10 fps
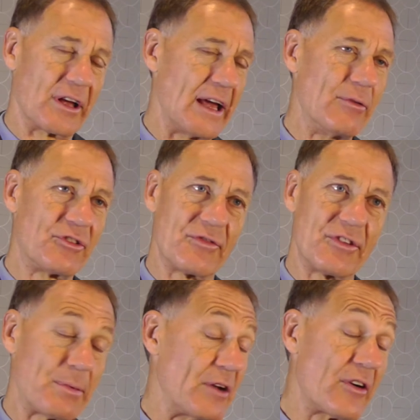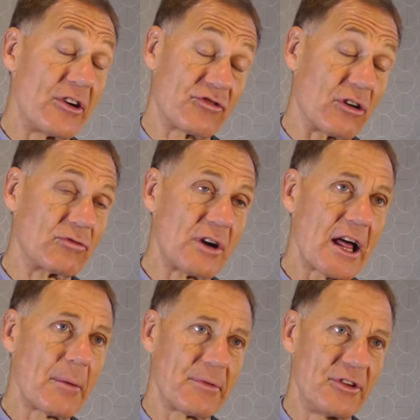It's been a very strong
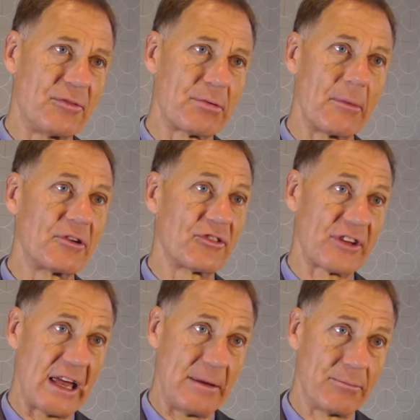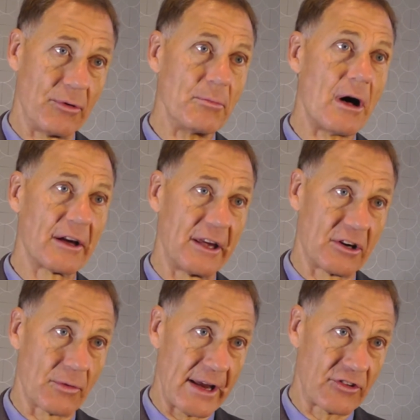run-up. This is probably just a bull market
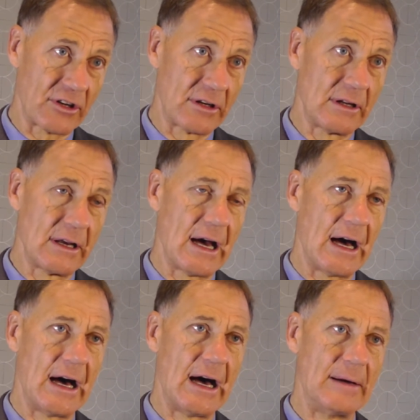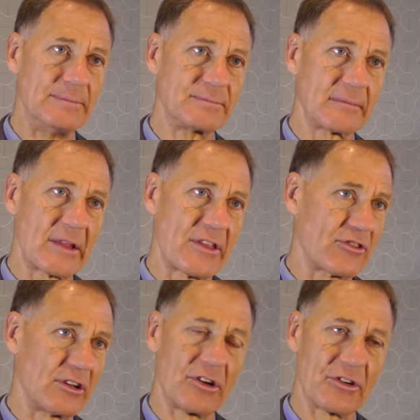correction.
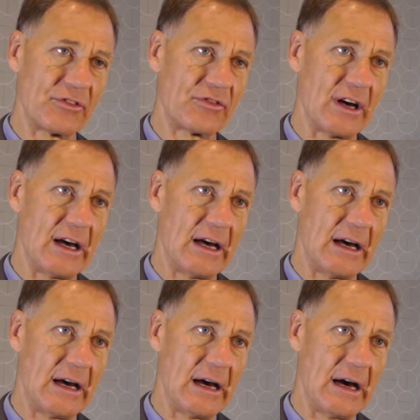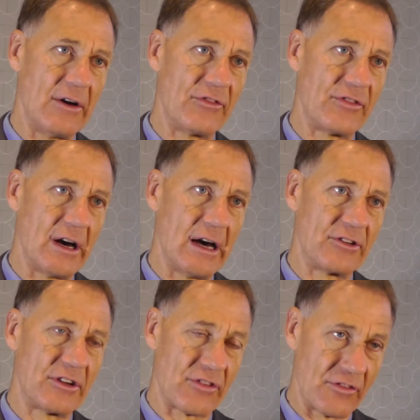There's a lot
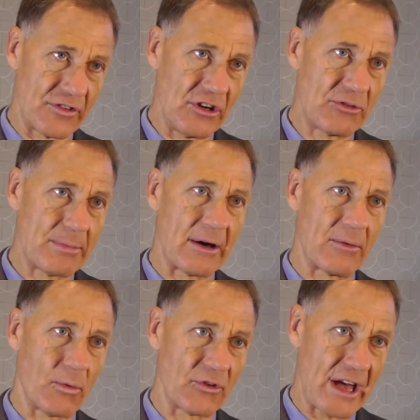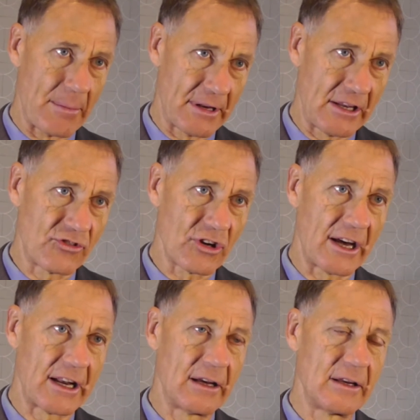of different views about what's happening in
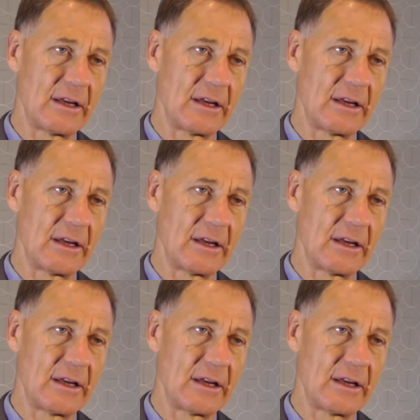China.